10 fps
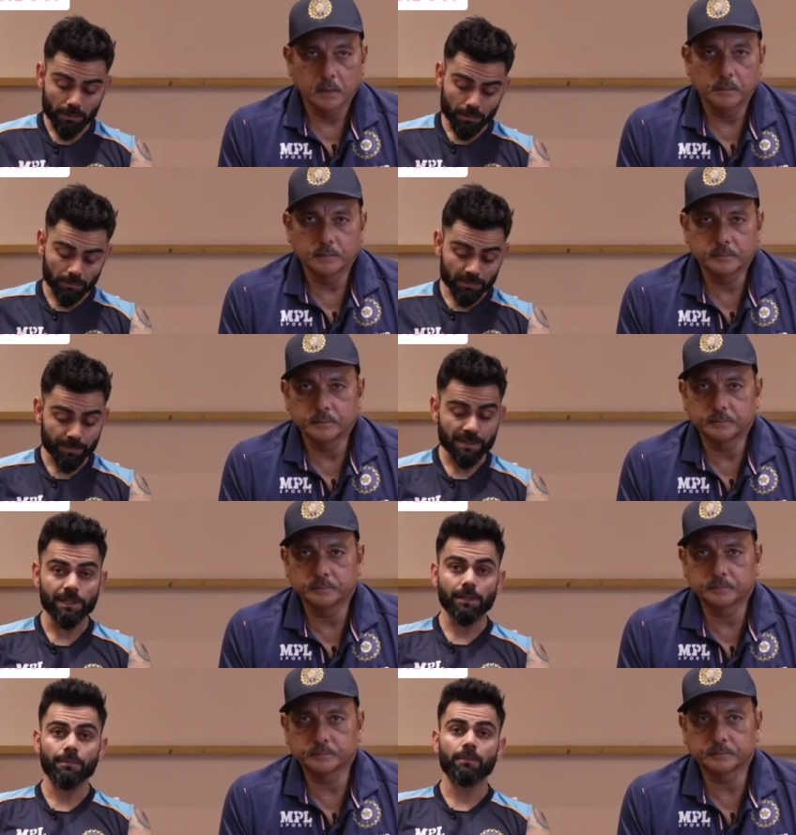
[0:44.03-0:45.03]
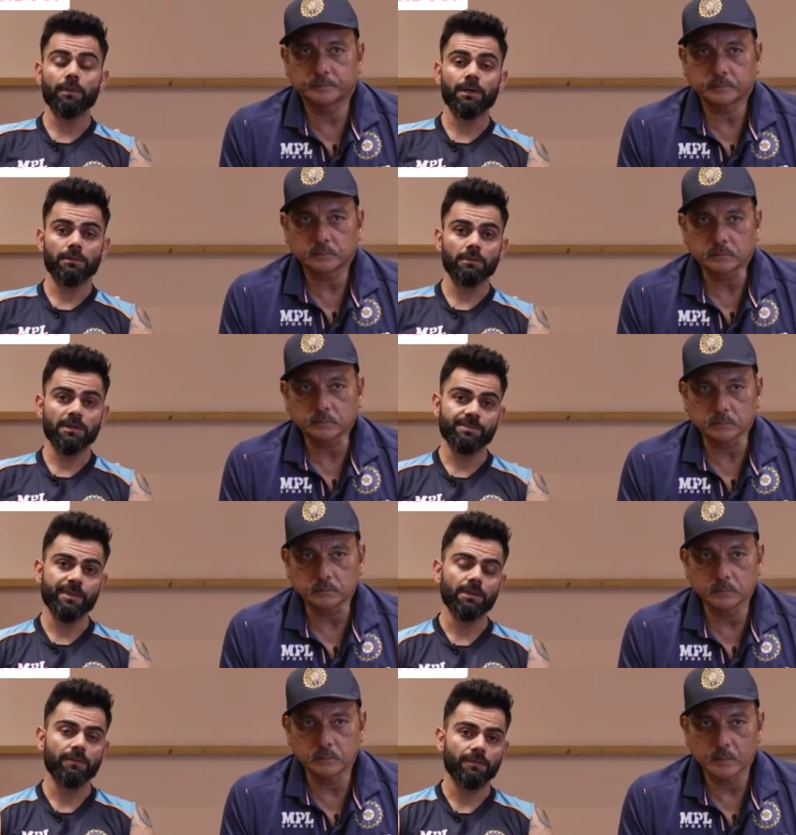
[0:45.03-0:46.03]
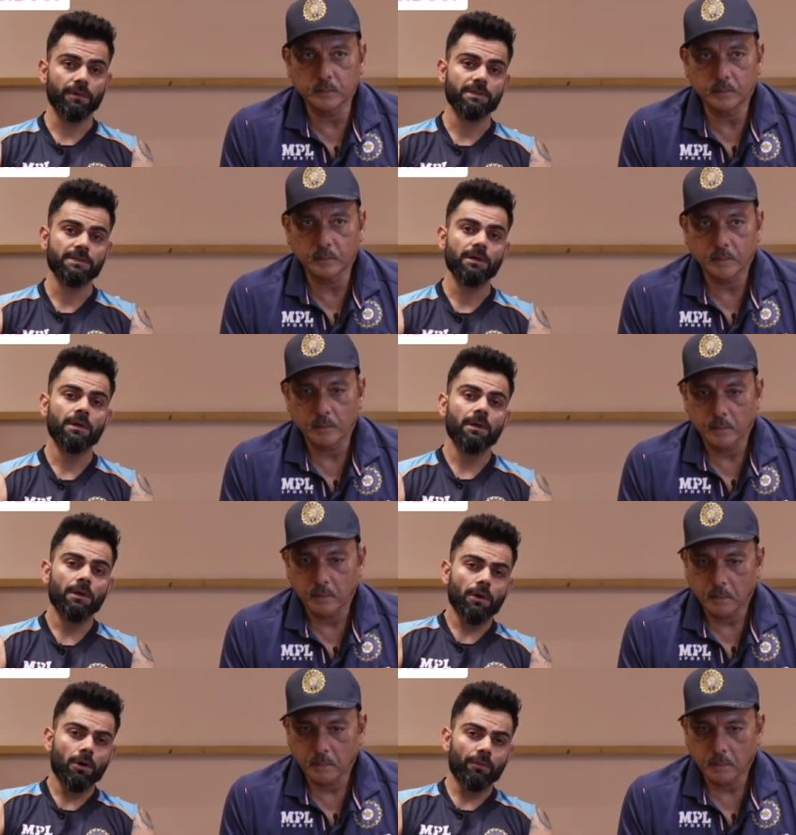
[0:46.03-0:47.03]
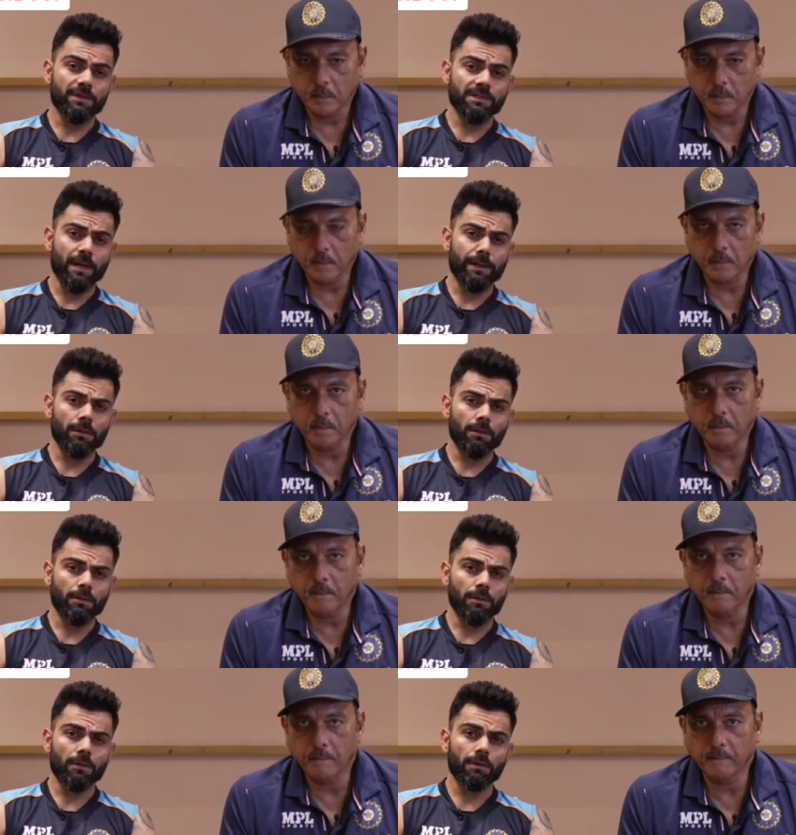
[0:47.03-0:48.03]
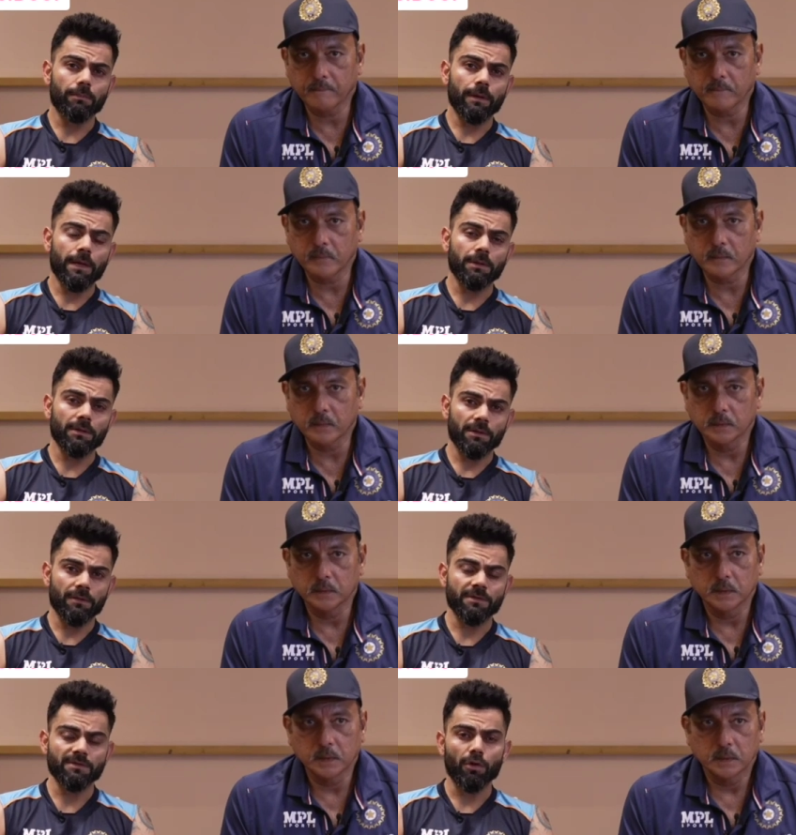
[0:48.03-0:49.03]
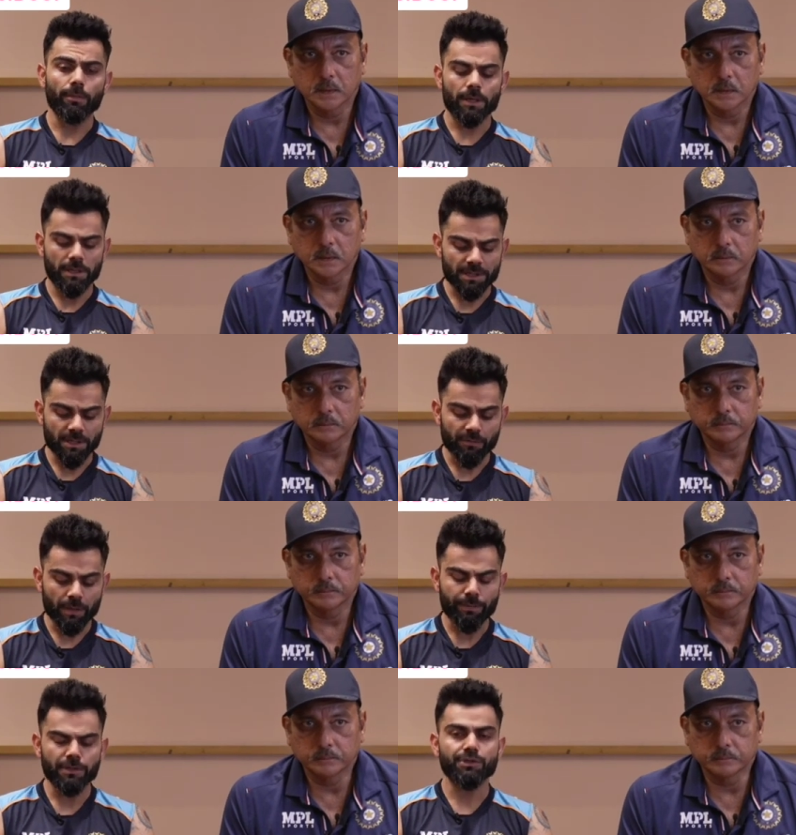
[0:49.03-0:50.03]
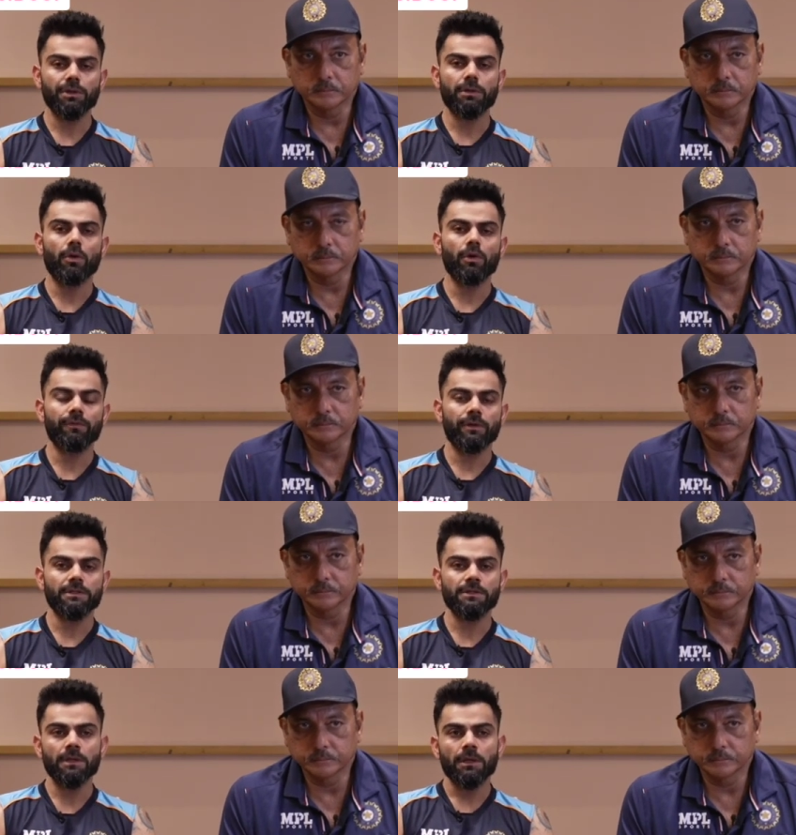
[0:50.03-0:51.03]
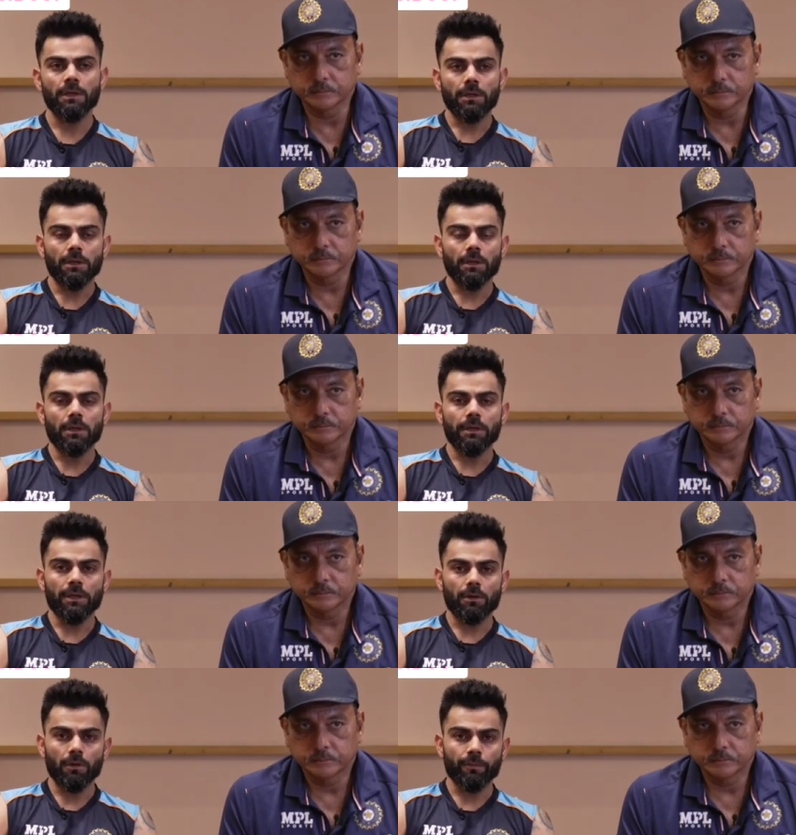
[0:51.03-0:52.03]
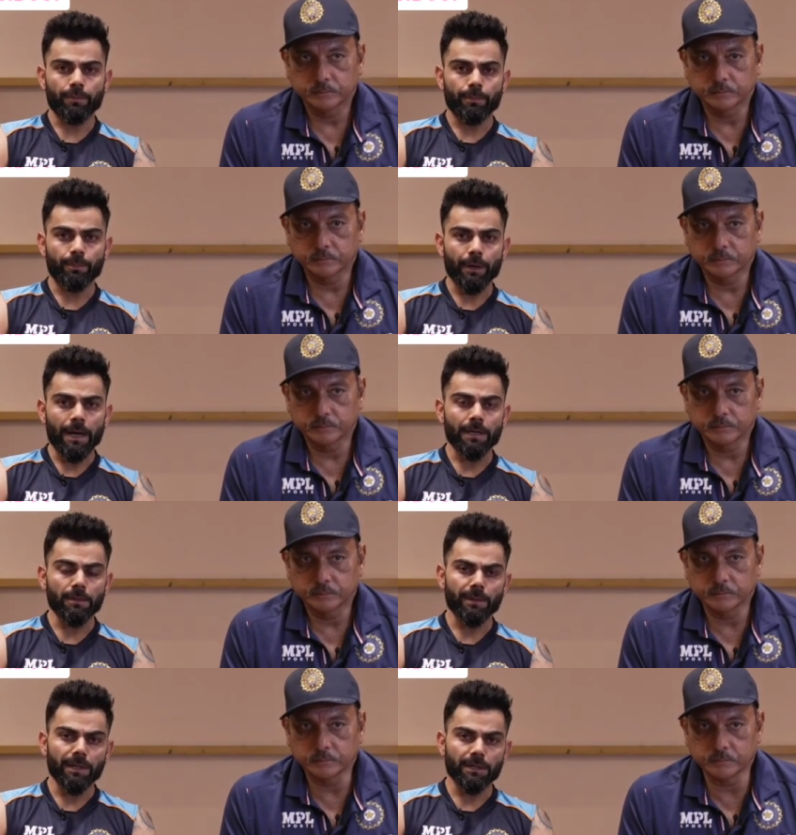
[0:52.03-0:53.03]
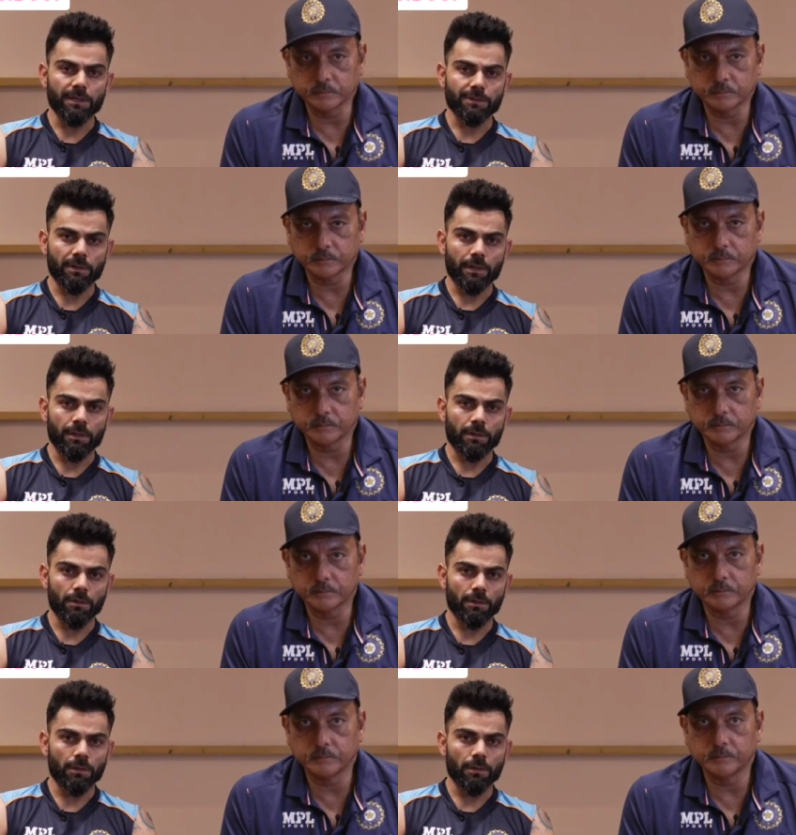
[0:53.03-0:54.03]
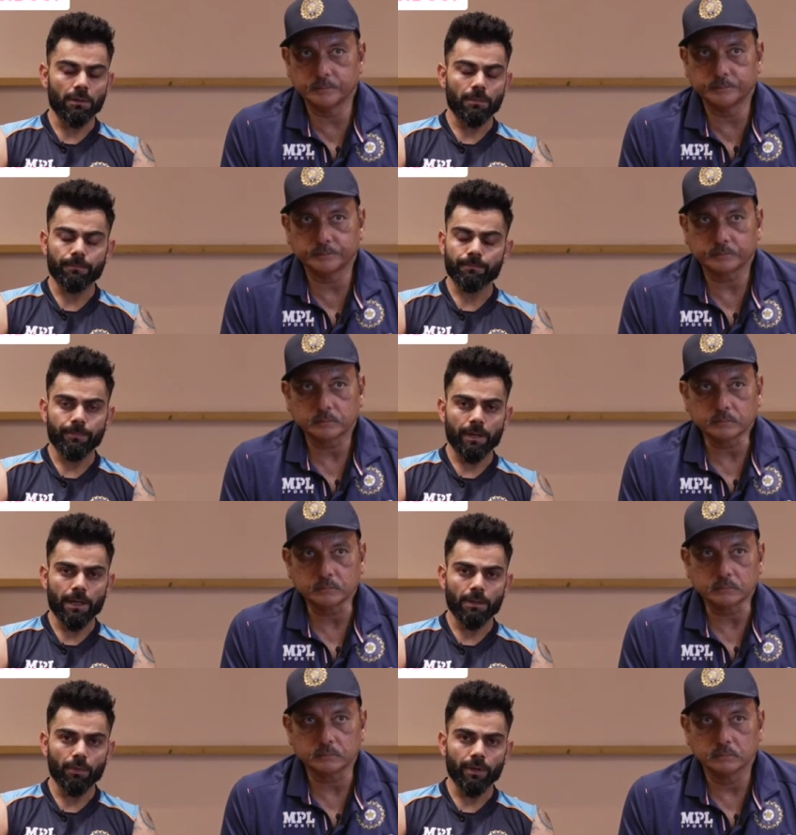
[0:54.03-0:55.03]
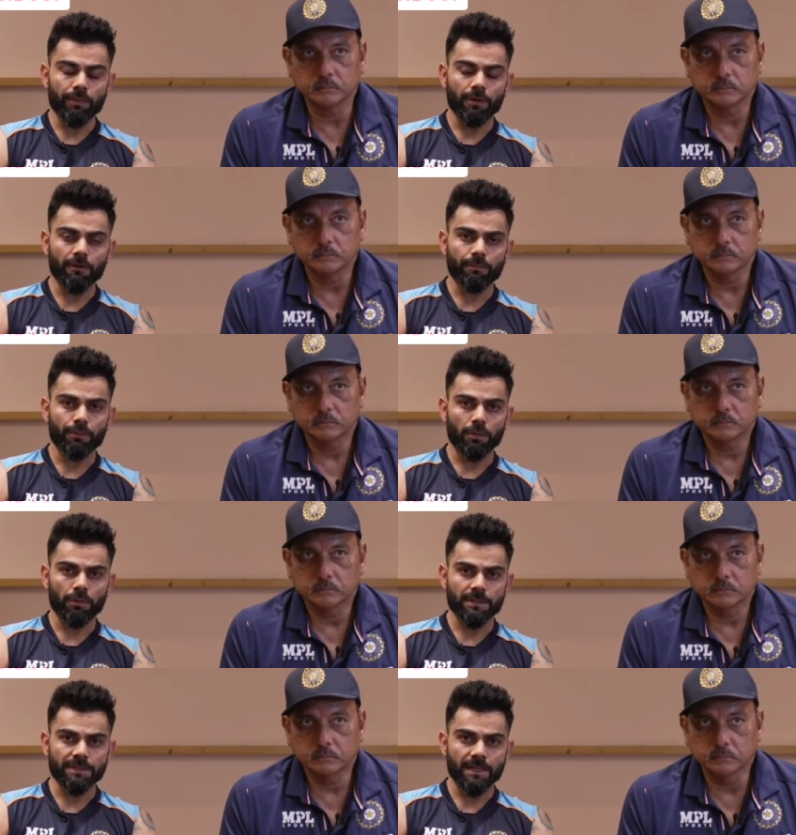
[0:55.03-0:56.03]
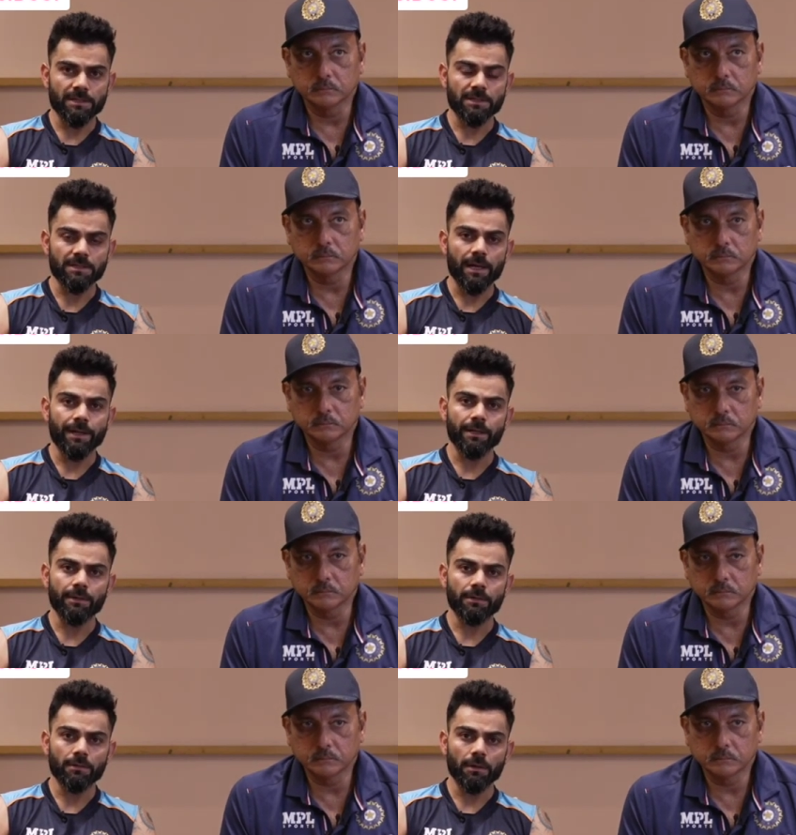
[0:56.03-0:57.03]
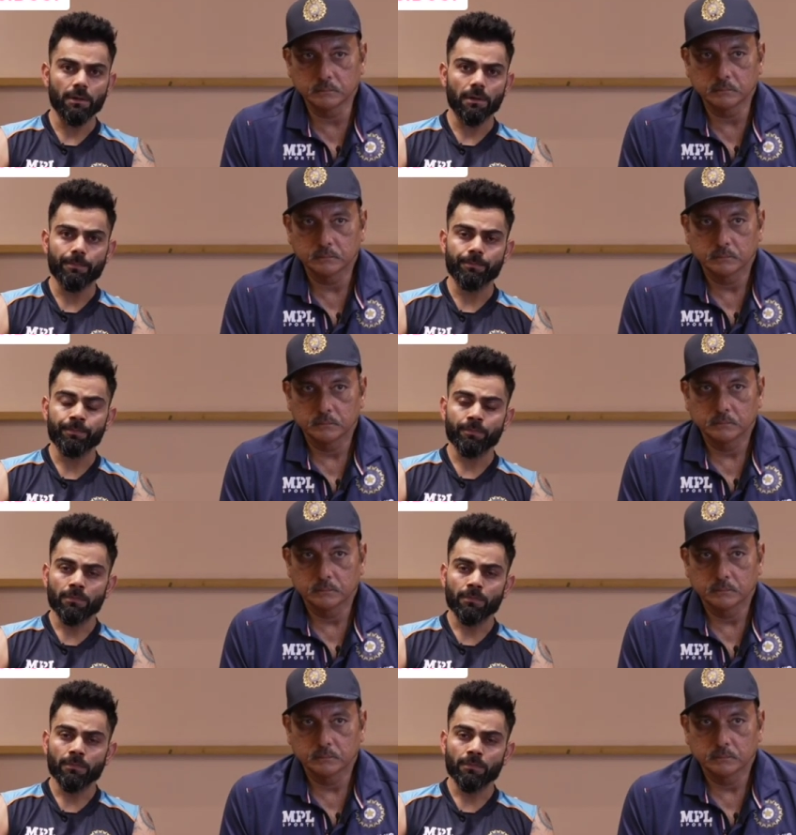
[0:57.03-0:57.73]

Speaker 1: you know, especially it, this being the first of its kind um, and in the toughest format, as Ravi mentioned. All of us uh, take a lot of pride in playing Test cricket, um, and the way we have progressed as a side um,